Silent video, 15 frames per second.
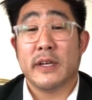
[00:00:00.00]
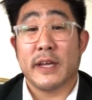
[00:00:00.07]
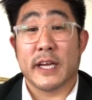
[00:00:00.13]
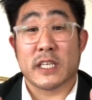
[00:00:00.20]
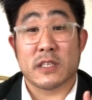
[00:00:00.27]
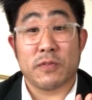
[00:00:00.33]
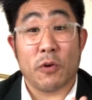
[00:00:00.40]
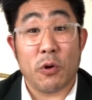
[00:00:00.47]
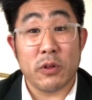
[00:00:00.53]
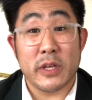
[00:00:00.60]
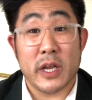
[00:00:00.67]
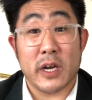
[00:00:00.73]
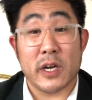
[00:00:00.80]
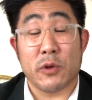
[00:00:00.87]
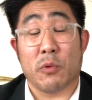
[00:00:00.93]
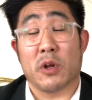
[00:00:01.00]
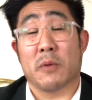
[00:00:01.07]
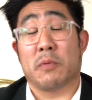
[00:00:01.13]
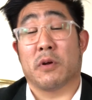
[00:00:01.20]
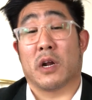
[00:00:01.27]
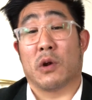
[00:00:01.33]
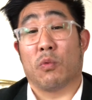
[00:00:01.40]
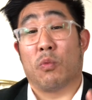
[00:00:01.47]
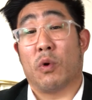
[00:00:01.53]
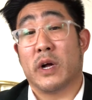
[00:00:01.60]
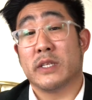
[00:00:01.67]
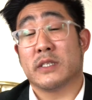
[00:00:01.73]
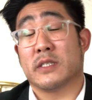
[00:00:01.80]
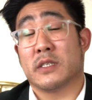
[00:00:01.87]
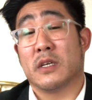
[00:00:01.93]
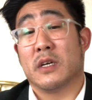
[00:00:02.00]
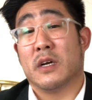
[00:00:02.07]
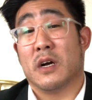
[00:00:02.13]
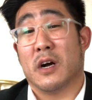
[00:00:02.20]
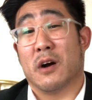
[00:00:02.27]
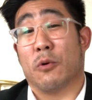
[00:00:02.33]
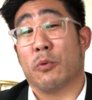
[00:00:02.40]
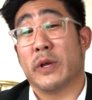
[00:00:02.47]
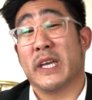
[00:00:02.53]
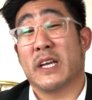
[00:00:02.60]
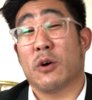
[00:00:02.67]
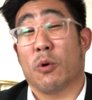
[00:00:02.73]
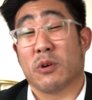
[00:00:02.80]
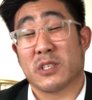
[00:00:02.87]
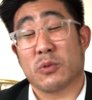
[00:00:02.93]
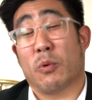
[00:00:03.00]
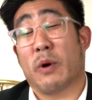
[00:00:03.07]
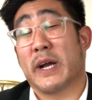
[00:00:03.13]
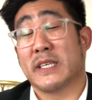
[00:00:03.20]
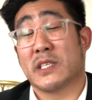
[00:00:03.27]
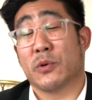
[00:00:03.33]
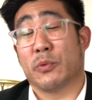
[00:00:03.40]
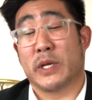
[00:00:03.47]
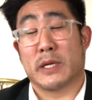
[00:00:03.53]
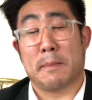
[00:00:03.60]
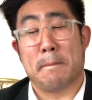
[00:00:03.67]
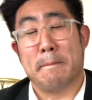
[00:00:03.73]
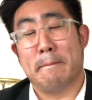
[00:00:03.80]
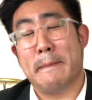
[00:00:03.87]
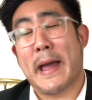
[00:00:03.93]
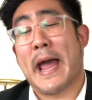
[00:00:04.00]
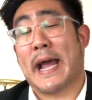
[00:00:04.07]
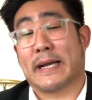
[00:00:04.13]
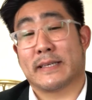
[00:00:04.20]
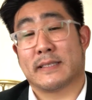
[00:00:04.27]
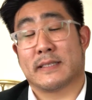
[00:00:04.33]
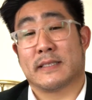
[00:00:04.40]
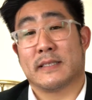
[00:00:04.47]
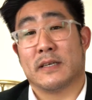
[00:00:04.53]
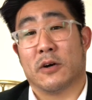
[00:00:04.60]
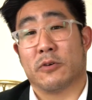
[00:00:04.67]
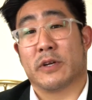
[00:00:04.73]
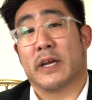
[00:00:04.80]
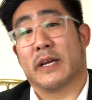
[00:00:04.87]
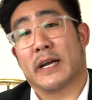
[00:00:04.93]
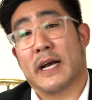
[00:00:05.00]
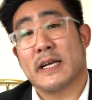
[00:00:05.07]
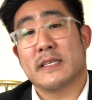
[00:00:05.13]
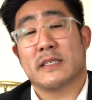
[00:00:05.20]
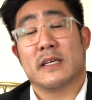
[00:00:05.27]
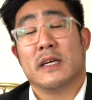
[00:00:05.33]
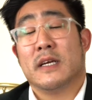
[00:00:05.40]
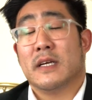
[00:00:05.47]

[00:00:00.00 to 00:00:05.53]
Exfoliator, you want to put on once a week or twice a week max, okay guys?